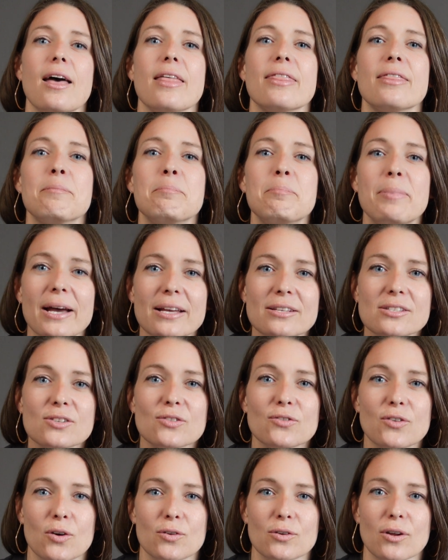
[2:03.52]
the best
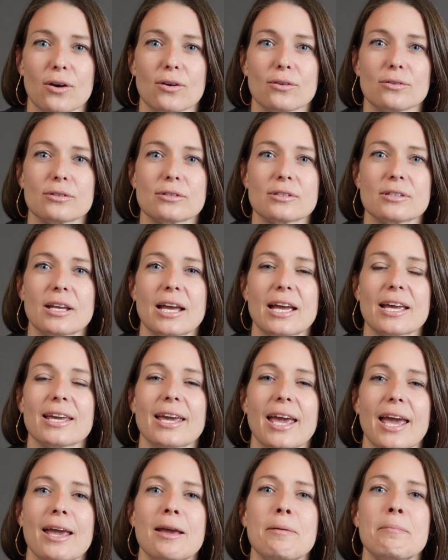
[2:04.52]
photos
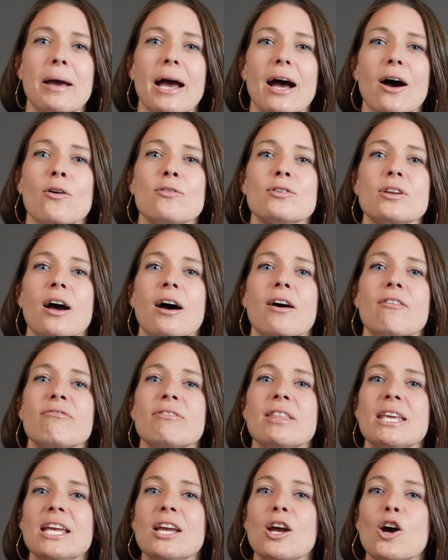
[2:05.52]
came out of
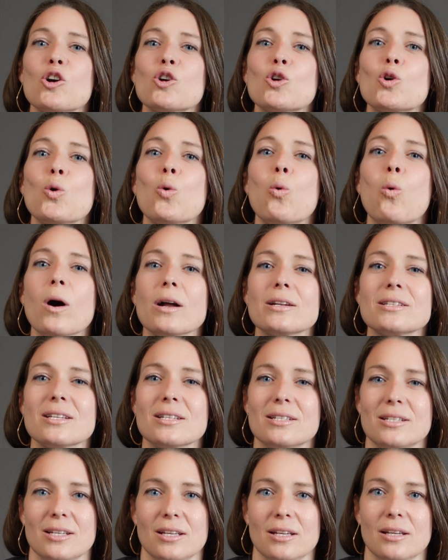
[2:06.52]
the
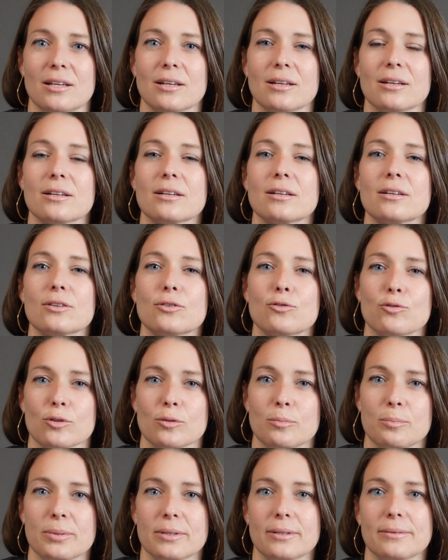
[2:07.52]
quantity
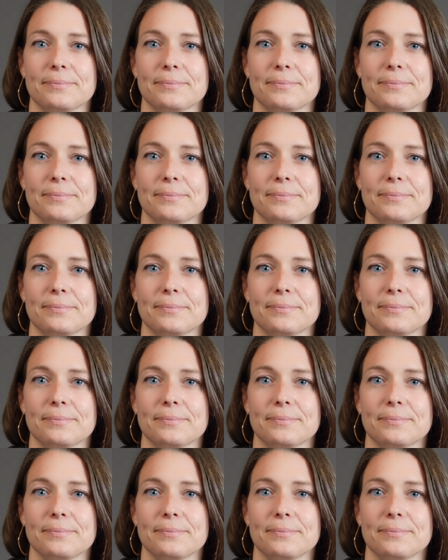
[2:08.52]
group.